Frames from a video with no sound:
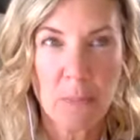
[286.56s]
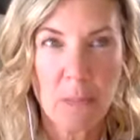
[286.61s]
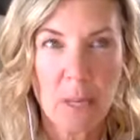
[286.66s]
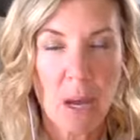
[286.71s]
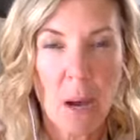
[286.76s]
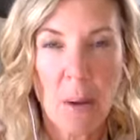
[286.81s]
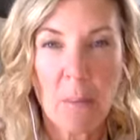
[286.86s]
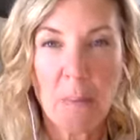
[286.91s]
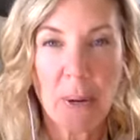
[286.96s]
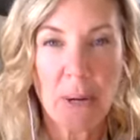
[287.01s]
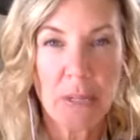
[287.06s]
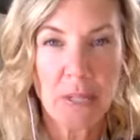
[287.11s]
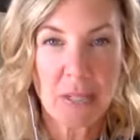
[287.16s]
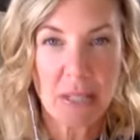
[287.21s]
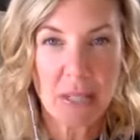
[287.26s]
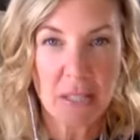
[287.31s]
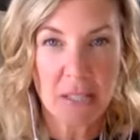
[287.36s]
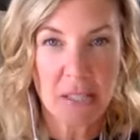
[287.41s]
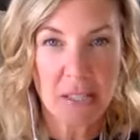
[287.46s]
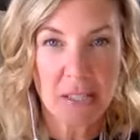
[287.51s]

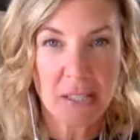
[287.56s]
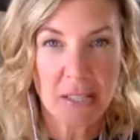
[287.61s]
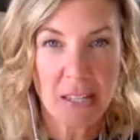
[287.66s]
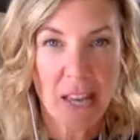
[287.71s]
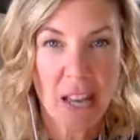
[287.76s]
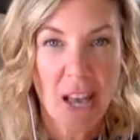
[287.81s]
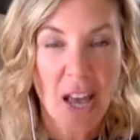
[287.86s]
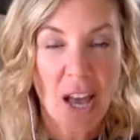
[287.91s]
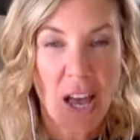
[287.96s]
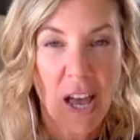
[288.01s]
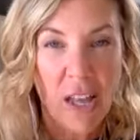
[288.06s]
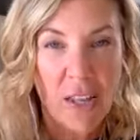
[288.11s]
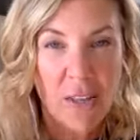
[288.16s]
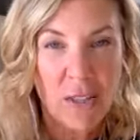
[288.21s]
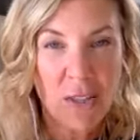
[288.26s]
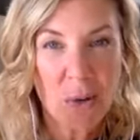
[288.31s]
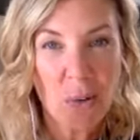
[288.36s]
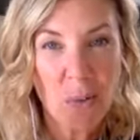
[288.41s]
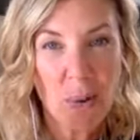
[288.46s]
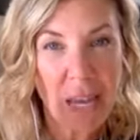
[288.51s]
abundance.
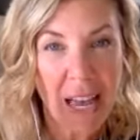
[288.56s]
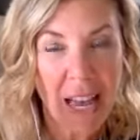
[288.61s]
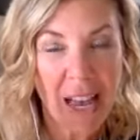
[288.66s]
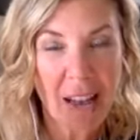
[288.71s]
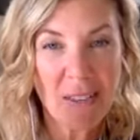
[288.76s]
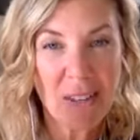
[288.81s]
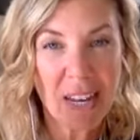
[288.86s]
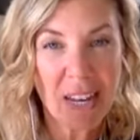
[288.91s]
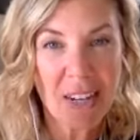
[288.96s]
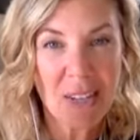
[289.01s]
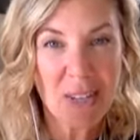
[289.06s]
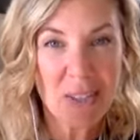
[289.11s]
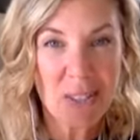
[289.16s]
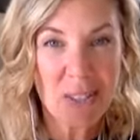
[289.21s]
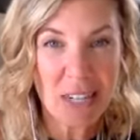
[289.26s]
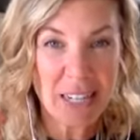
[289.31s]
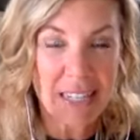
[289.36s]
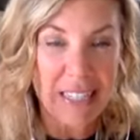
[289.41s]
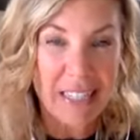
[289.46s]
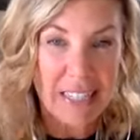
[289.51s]
And so we have an
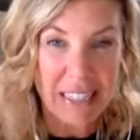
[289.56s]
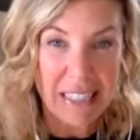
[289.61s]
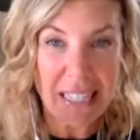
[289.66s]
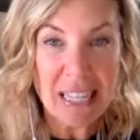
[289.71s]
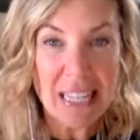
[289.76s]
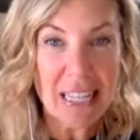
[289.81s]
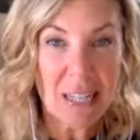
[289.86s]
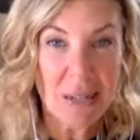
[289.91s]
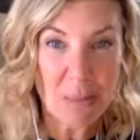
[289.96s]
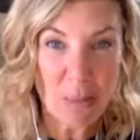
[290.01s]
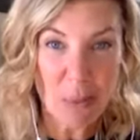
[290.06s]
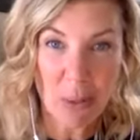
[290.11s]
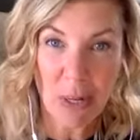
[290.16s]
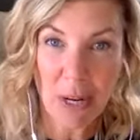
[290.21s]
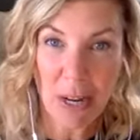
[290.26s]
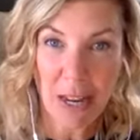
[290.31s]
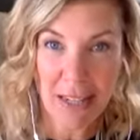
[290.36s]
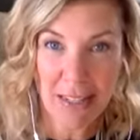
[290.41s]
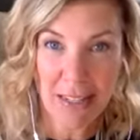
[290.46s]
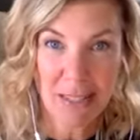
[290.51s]
energetic lid
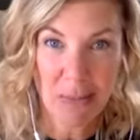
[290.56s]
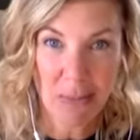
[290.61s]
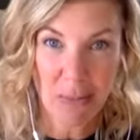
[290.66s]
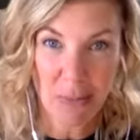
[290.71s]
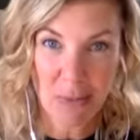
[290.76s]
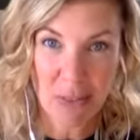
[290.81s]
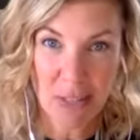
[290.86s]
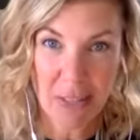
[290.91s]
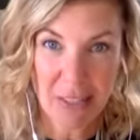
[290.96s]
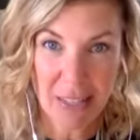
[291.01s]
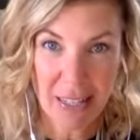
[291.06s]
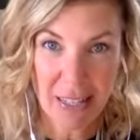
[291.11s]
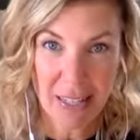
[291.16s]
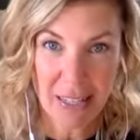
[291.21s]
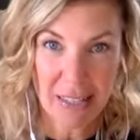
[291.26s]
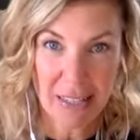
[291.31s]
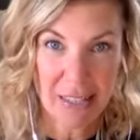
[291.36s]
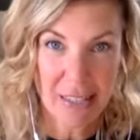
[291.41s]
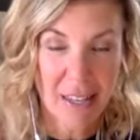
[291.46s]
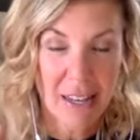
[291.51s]
put on some of these
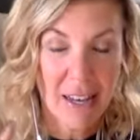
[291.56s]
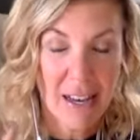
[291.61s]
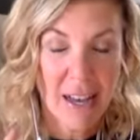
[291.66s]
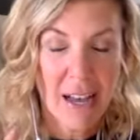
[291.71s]
things.